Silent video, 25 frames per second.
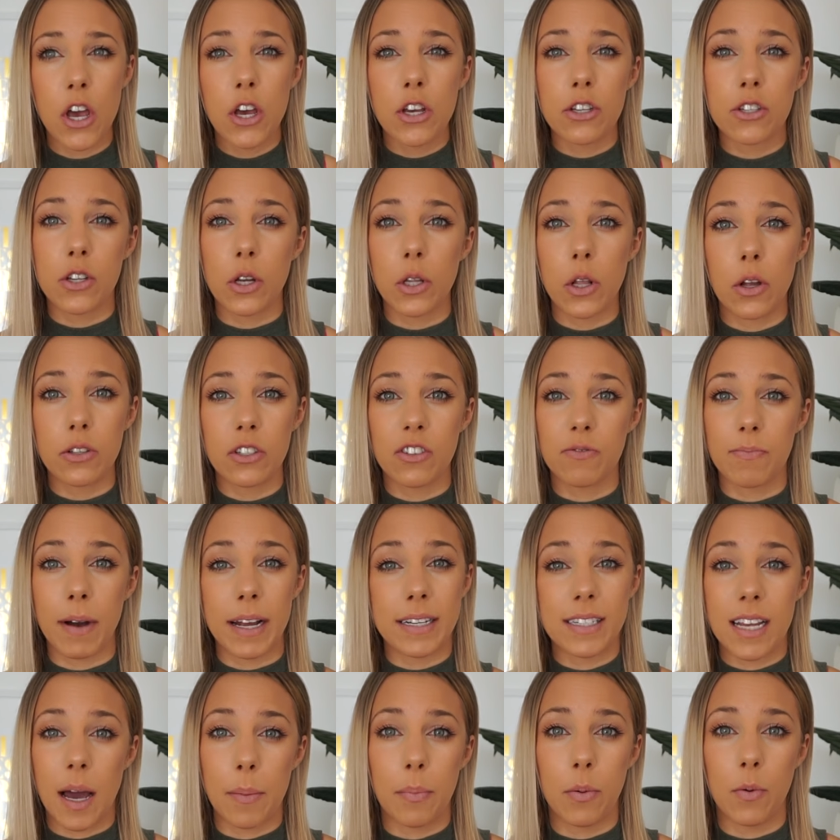So lots of my
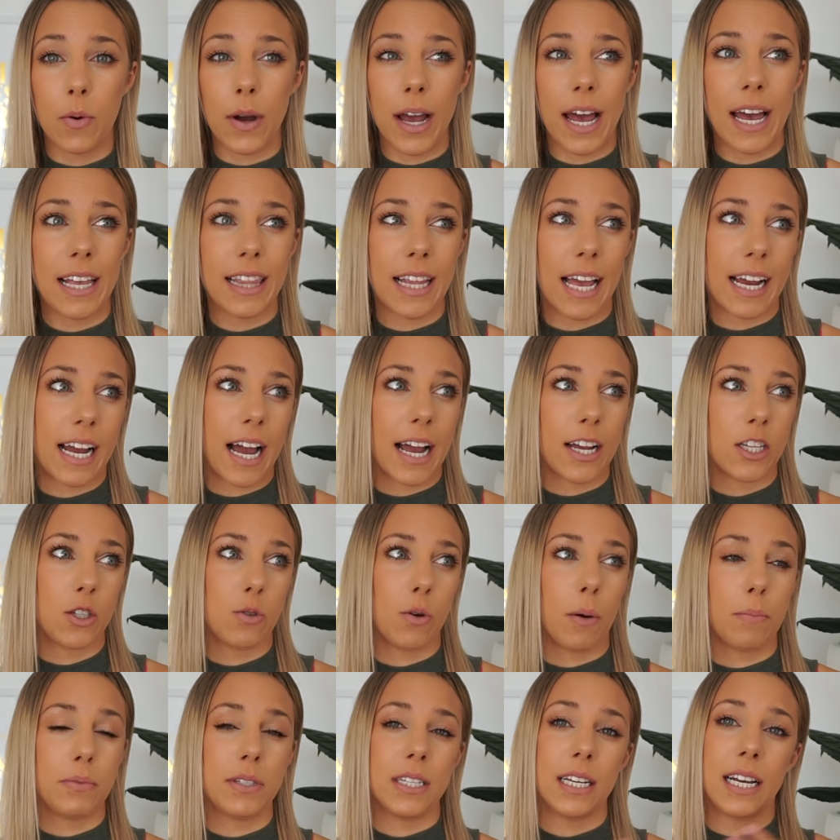Tupperware, like, I
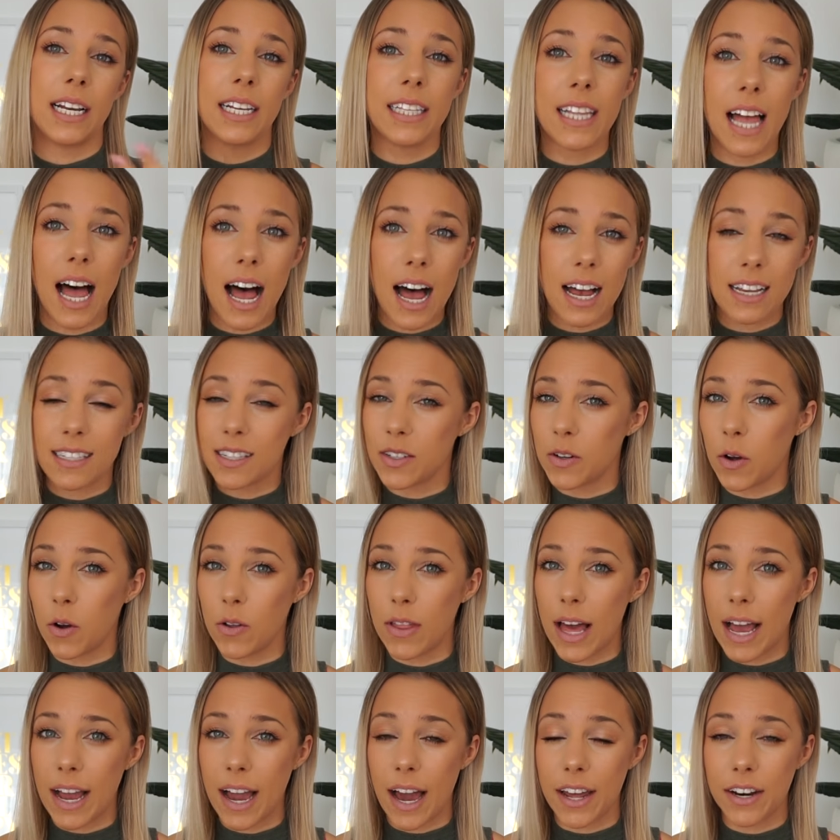swapped to glass and all
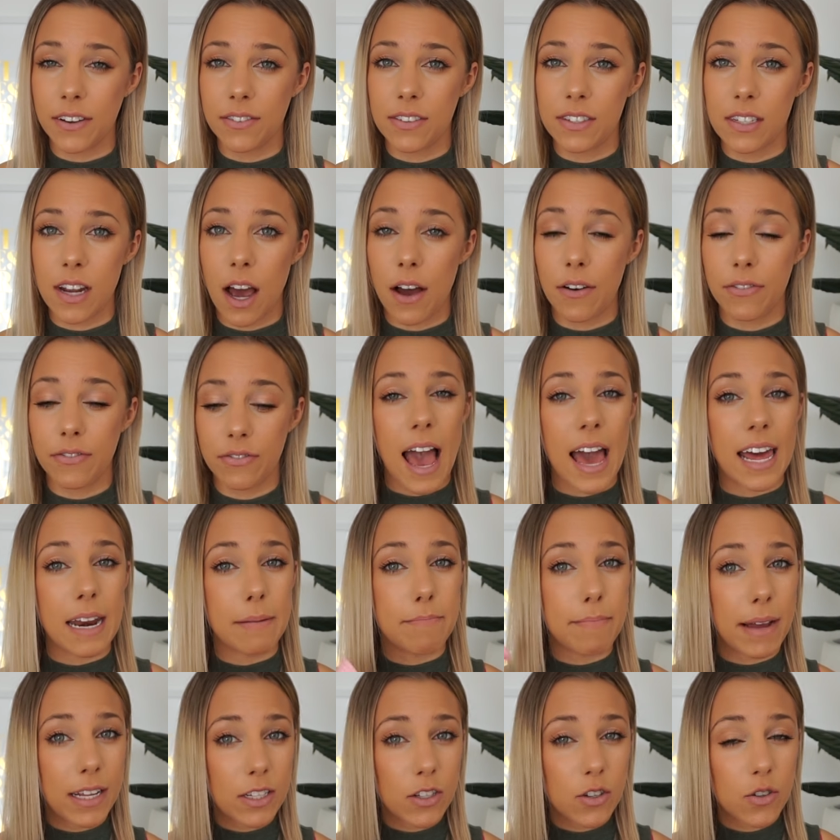that kind of stuff.
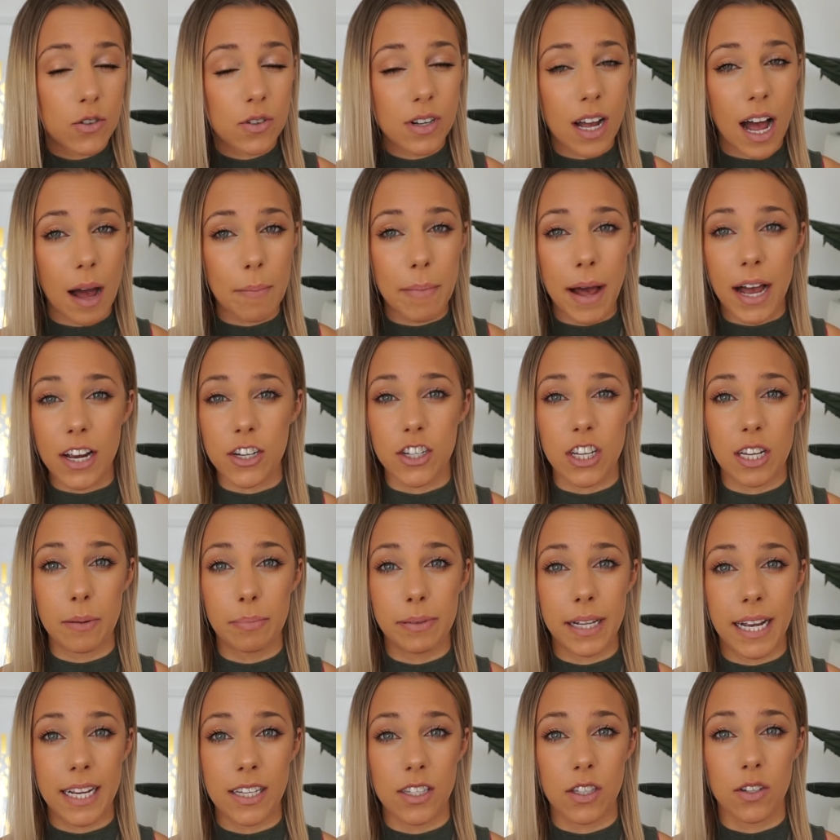And a menstrual cup actually
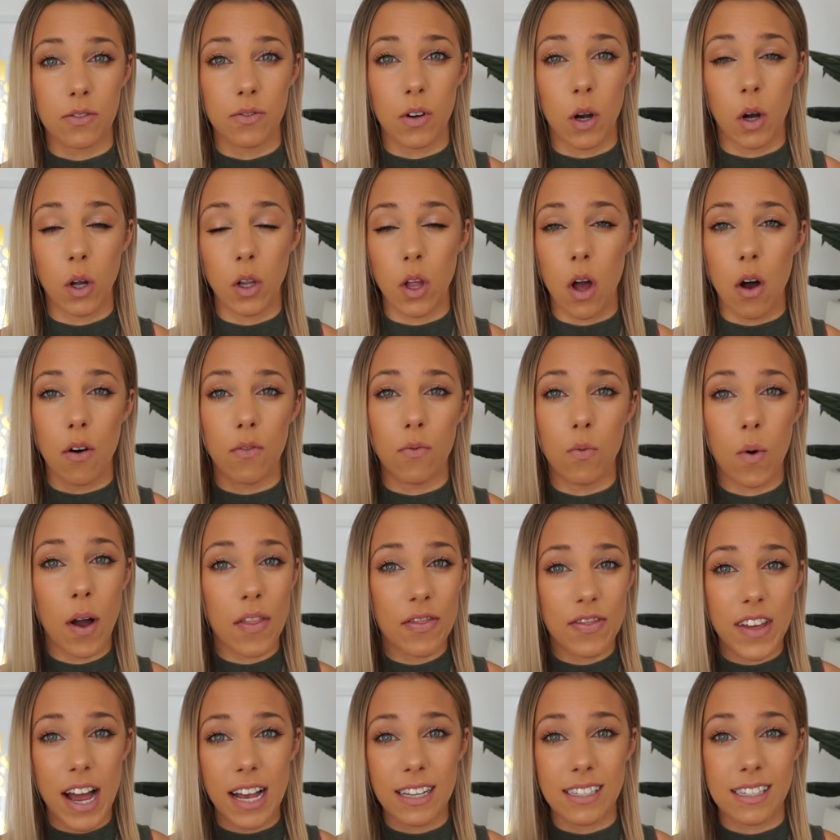plays the role of
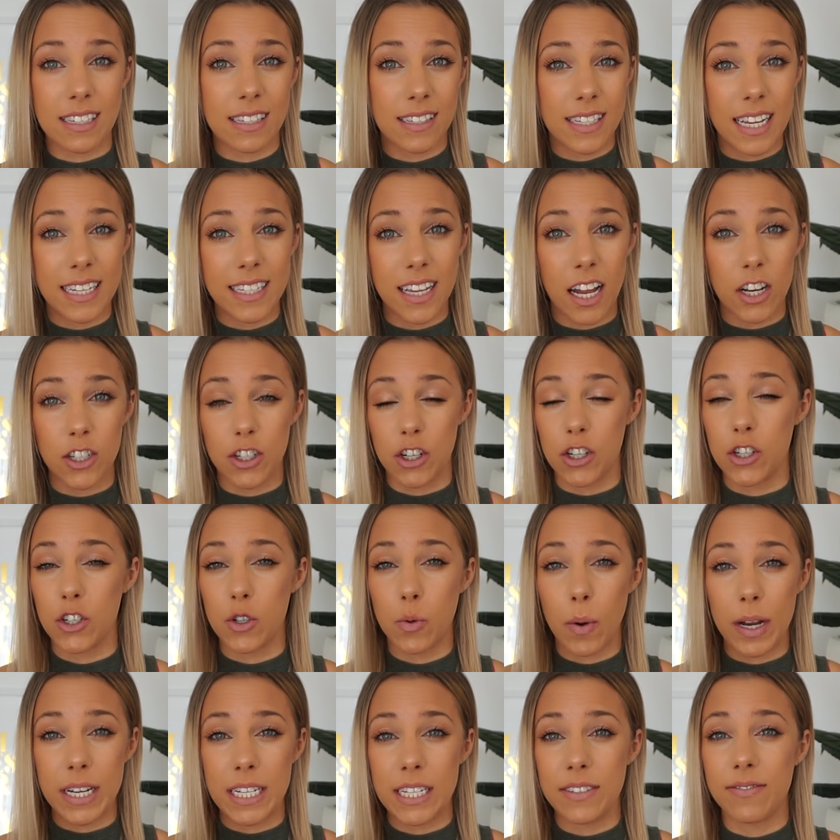
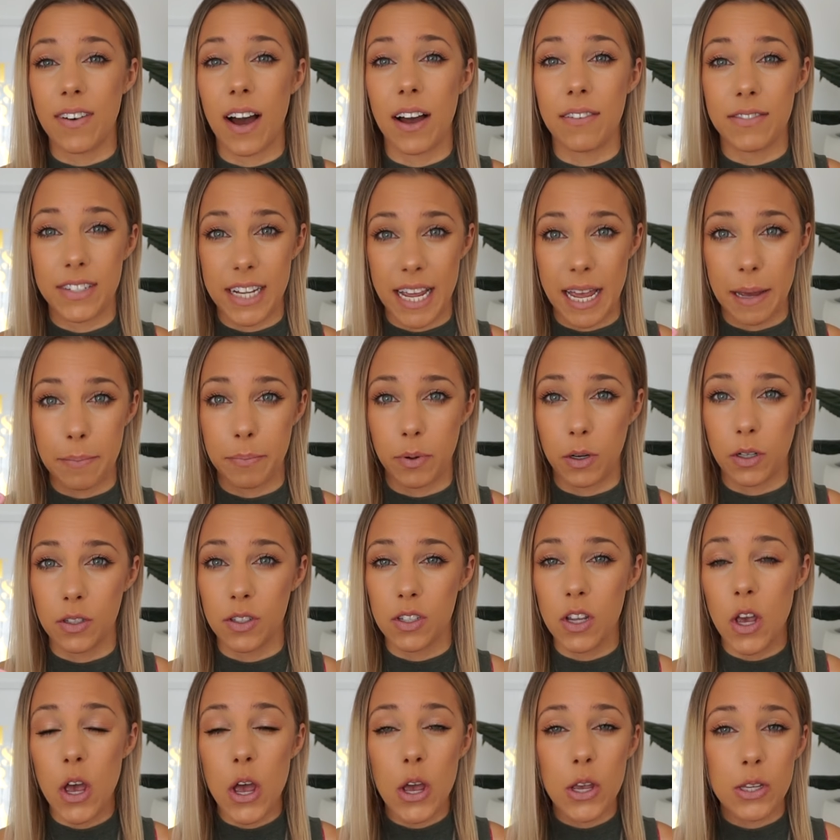1,625
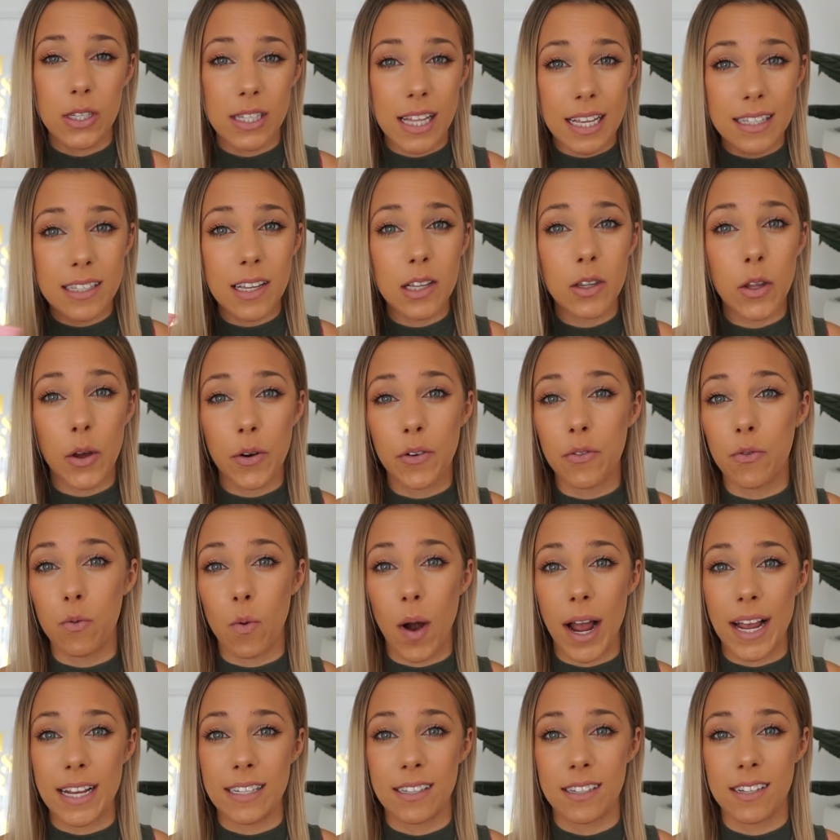tampons, so that's a lot of
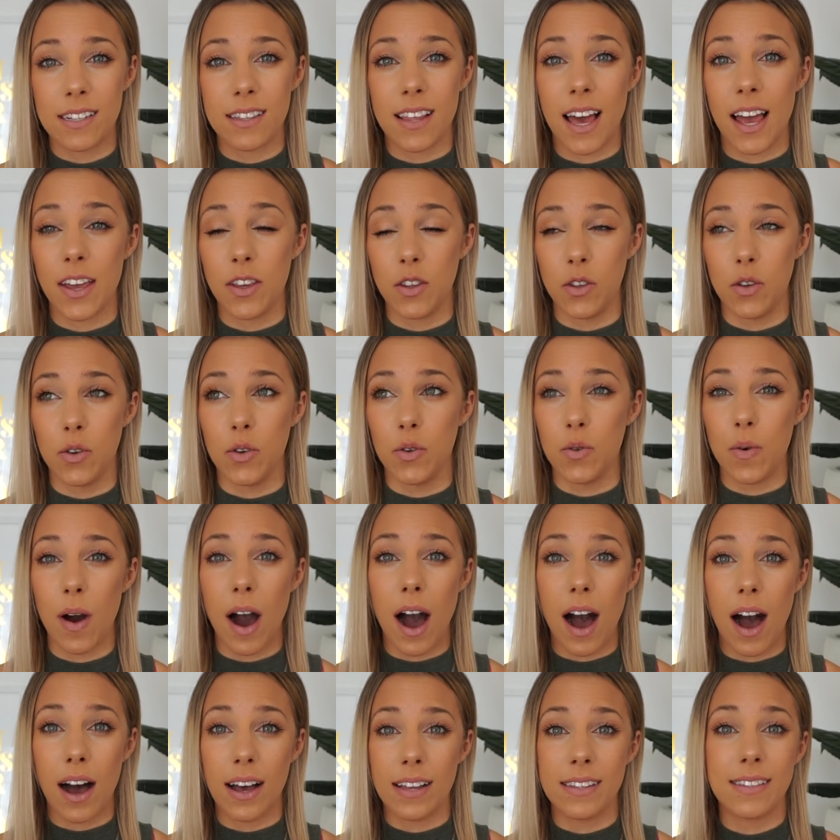waste that you
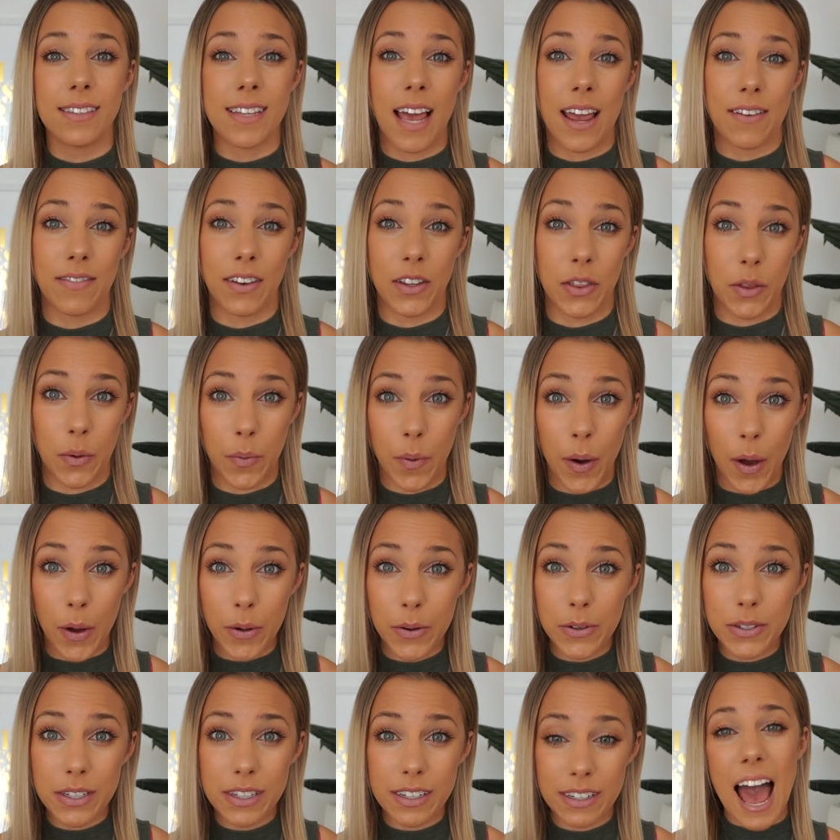are saving the
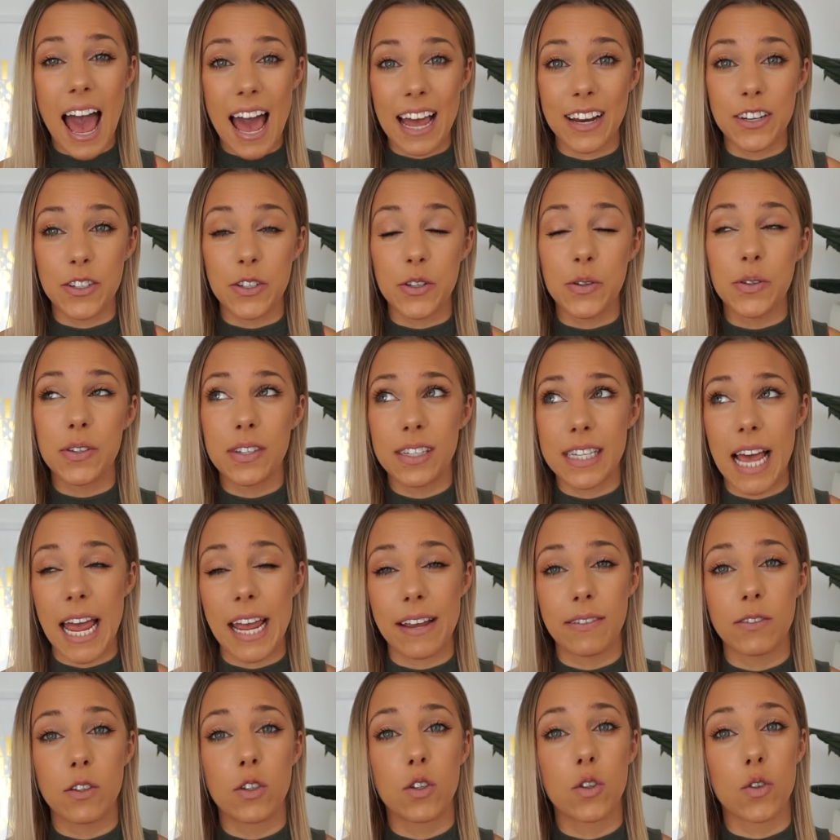world, and you
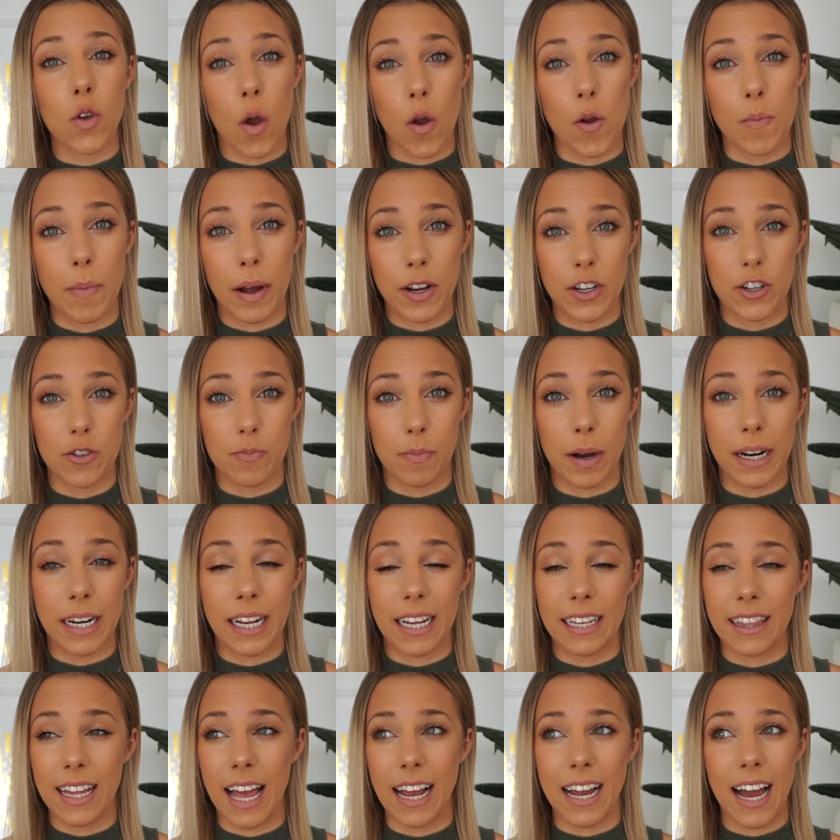save so much
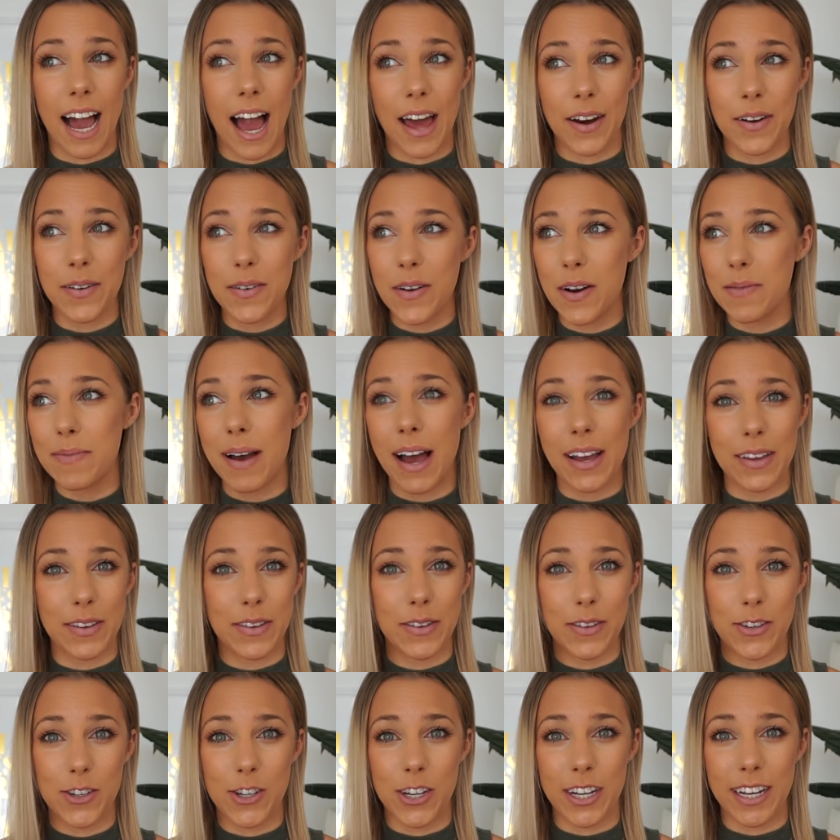money. Like, I don't know about
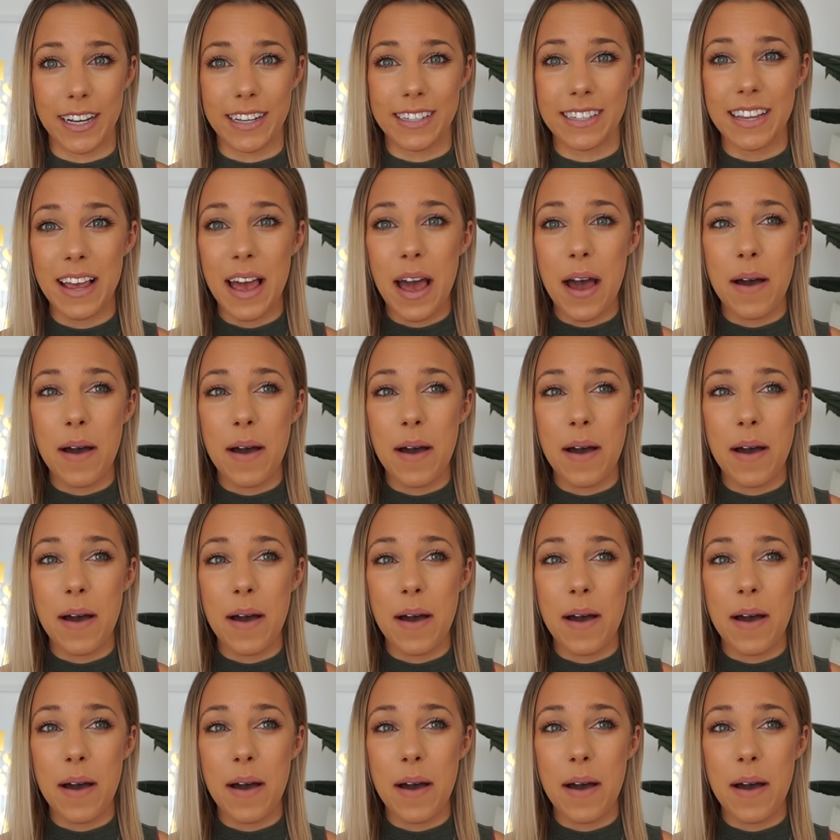you chicks,